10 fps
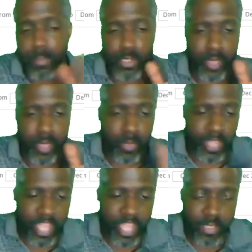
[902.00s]
between
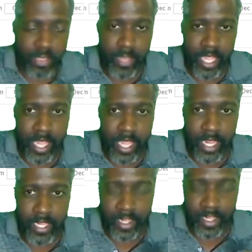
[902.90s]
what they're doing
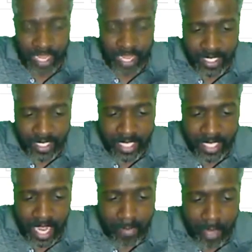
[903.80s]
in the legacy
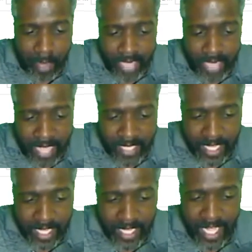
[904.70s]
stock market,
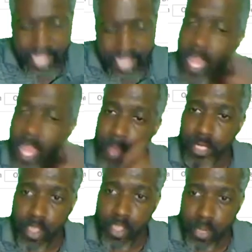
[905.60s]
NASDAQ and the like, and
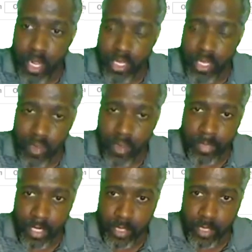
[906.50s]
what's going on in the
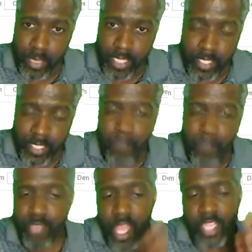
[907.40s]
crypto space.
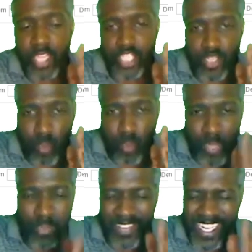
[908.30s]
What
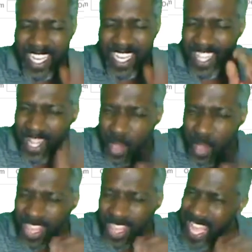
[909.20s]
we've seen
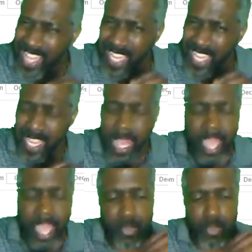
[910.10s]
lately
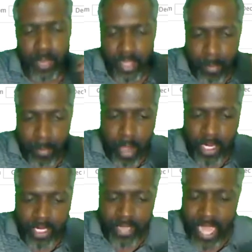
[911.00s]
has been when the
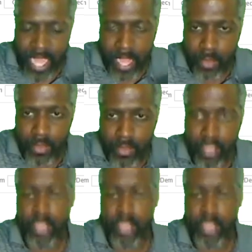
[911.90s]
markets are down,